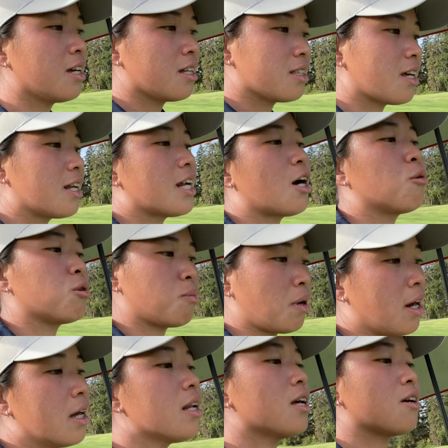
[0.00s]
then I would
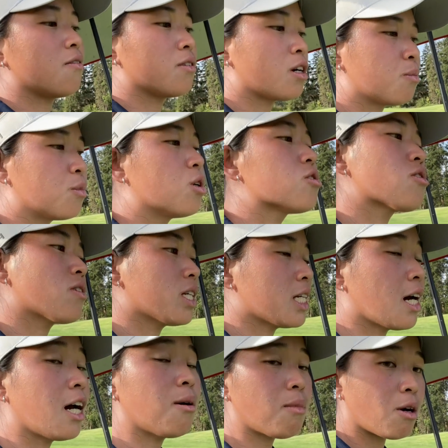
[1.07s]
putt. If not, most of the
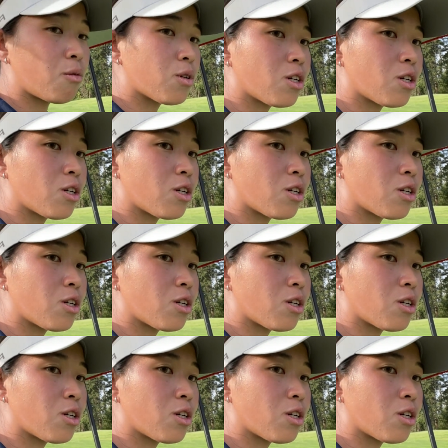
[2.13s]
time I would